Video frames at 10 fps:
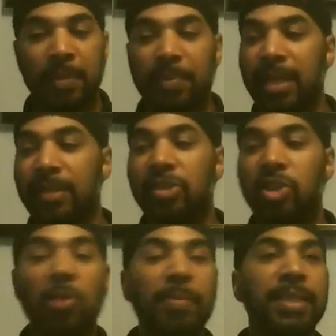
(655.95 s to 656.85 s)
because
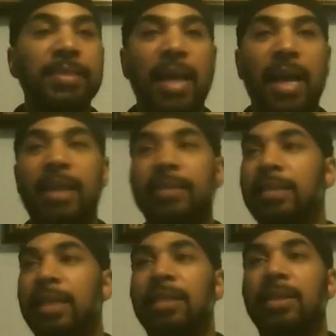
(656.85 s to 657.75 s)
so many times
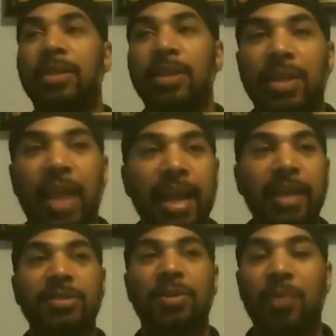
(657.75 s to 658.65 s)
the
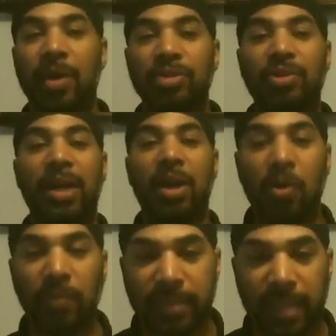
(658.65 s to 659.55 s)
cares of the world try to
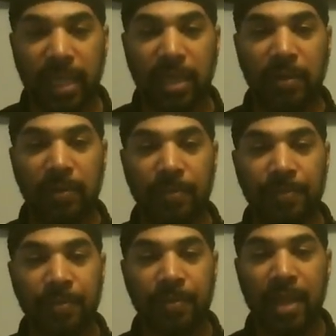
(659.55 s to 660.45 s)
overtake you.
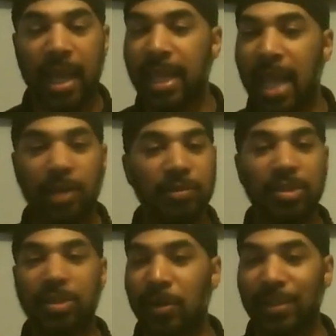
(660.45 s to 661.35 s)
And
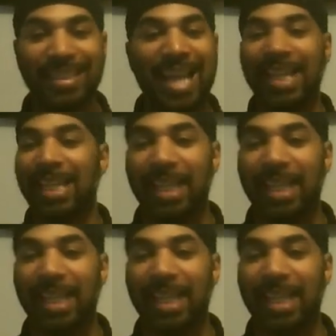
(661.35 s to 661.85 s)
Yahusha told us not to